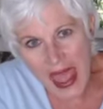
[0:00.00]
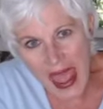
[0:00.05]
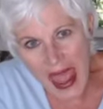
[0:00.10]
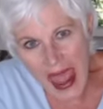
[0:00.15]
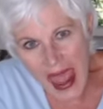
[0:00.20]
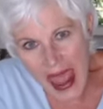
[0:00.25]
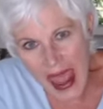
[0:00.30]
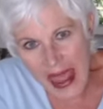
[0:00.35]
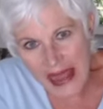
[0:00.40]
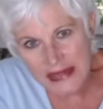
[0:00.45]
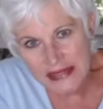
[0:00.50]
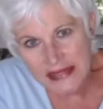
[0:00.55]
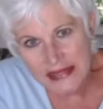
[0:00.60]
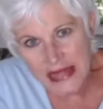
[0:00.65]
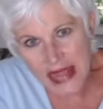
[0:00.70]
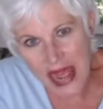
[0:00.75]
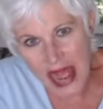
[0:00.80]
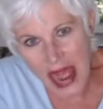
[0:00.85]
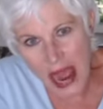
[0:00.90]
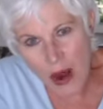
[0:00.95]

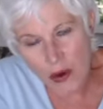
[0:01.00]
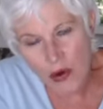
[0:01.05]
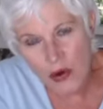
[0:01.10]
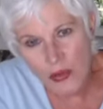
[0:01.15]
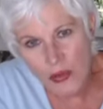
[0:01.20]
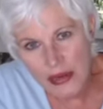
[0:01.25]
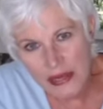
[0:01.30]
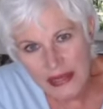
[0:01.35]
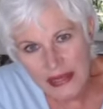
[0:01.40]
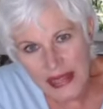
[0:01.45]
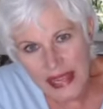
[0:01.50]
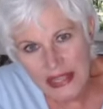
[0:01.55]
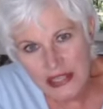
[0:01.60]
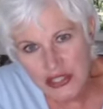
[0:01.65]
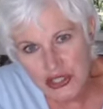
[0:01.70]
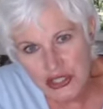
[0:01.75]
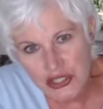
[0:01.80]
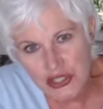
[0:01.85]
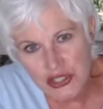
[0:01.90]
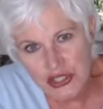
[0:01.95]
at our
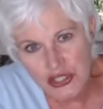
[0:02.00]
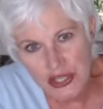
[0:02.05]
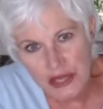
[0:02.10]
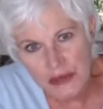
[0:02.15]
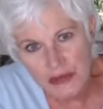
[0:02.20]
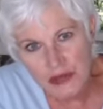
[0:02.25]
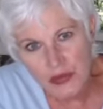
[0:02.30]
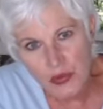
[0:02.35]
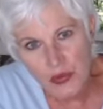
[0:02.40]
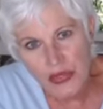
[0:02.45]
relationships